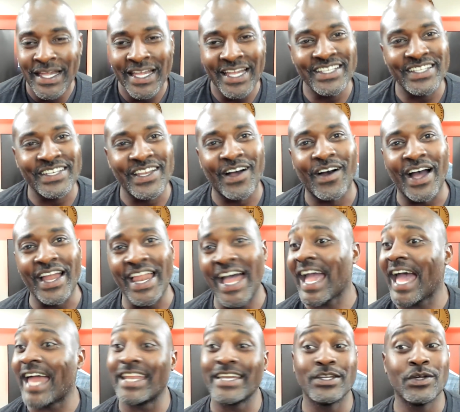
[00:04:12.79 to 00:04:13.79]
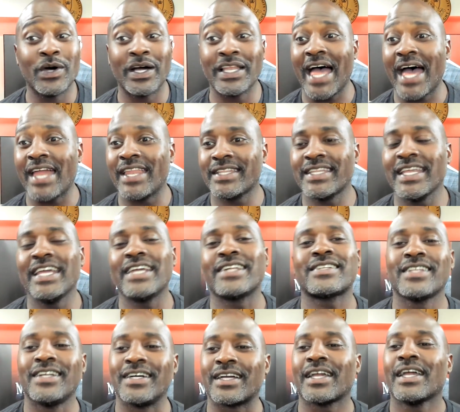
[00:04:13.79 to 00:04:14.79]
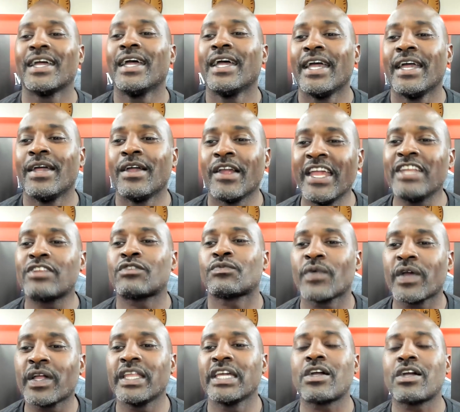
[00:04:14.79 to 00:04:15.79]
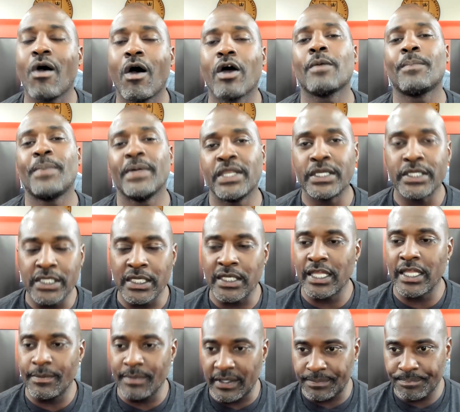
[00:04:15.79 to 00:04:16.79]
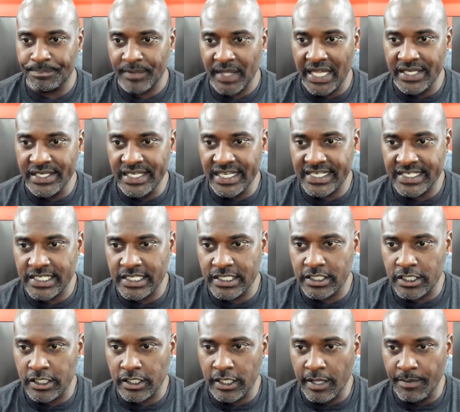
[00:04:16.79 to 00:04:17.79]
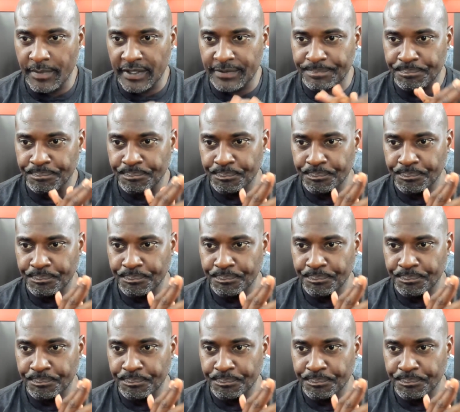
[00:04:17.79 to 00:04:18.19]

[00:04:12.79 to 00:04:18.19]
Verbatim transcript: you know, and I got to do a lot of things. Look, he's really caught up in a dilemma. And this is the dilemma.